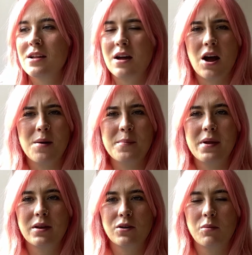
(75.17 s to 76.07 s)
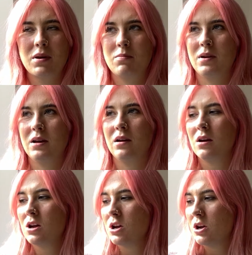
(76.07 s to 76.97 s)
You know, people are
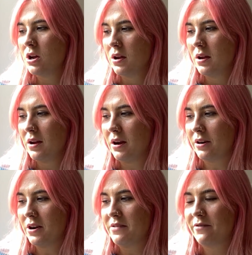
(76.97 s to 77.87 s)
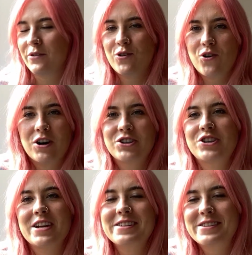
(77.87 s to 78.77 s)
kind of crushed
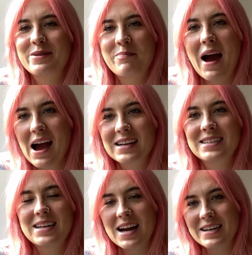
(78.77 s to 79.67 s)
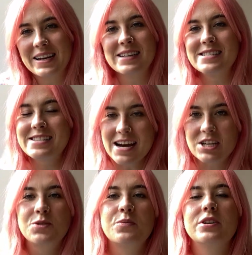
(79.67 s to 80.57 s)
into the back, standing
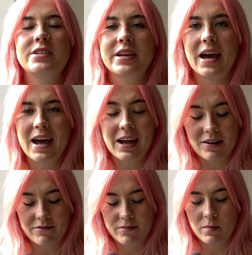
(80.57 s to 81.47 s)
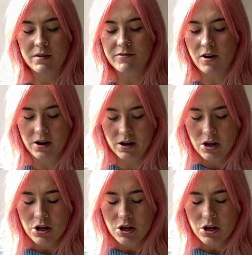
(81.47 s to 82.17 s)
desperate to get in from the front.